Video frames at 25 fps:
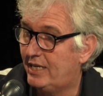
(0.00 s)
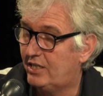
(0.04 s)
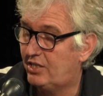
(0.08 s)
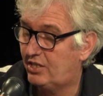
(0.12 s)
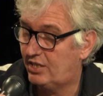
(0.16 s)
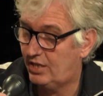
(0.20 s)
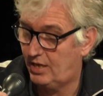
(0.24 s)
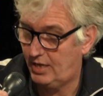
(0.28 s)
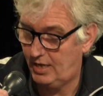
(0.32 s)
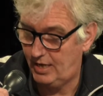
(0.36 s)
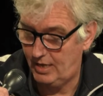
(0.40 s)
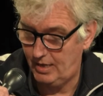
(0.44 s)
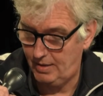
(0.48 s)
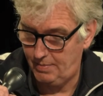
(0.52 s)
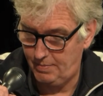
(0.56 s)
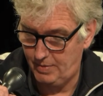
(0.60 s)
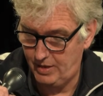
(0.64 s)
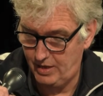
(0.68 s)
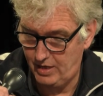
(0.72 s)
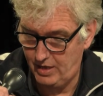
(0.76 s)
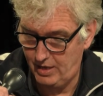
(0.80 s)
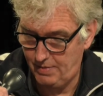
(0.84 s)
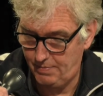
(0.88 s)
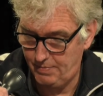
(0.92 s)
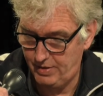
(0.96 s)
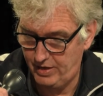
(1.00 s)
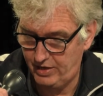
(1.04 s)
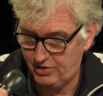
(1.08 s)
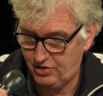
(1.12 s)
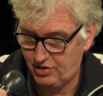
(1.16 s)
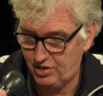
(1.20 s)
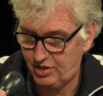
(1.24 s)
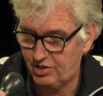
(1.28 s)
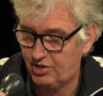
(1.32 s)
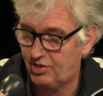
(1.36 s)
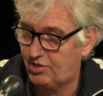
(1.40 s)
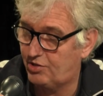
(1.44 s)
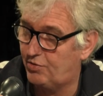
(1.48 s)
and is
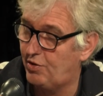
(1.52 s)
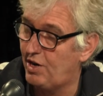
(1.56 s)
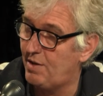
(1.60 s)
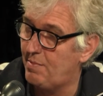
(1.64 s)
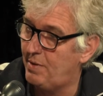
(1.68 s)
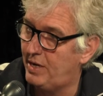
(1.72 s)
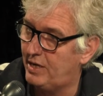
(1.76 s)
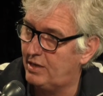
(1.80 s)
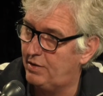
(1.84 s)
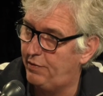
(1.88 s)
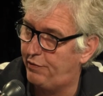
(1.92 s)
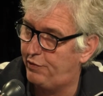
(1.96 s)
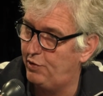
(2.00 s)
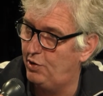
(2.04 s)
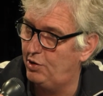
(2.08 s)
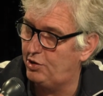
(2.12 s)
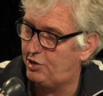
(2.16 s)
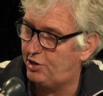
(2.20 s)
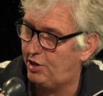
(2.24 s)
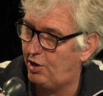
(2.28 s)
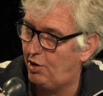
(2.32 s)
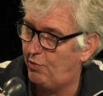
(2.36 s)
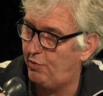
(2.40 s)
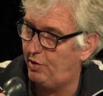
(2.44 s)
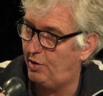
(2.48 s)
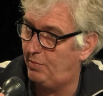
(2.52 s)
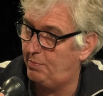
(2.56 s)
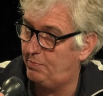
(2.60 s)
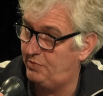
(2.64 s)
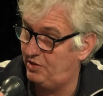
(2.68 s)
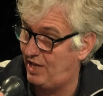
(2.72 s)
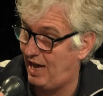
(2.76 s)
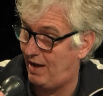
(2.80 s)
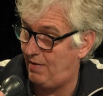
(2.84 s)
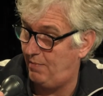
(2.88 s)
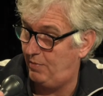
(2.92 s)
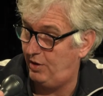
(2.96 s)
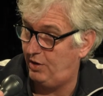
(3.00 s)
streaming the future, or
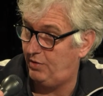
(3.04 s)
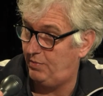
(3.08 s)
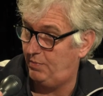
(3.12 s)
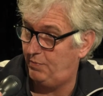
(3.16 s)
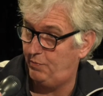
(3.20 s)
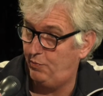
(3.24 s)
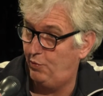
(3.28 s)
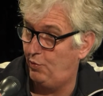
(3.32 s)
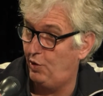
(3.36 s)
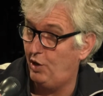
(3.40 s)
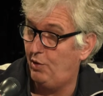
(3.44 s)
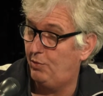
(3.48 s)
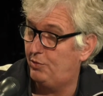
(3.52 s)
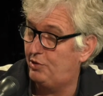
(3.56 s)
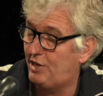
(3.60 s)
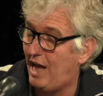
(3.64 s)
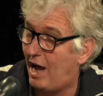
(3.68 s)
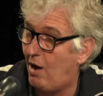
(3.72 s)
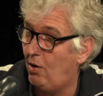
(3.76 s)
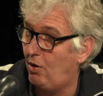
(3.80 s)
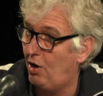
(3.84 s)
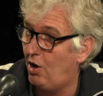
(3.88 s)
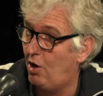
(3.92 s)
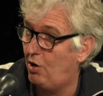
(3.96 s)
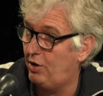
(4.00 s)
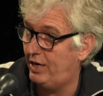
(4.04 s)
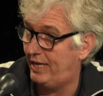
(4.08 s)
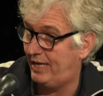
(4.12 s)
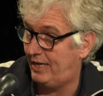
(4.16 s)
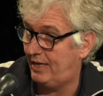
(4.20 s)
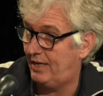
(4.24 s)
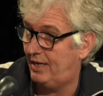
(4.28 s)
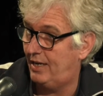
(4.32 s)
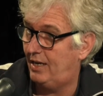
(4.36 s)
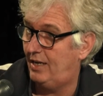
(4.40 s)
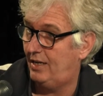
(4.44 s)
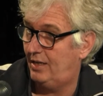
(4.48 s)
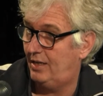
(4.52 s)
will downloading?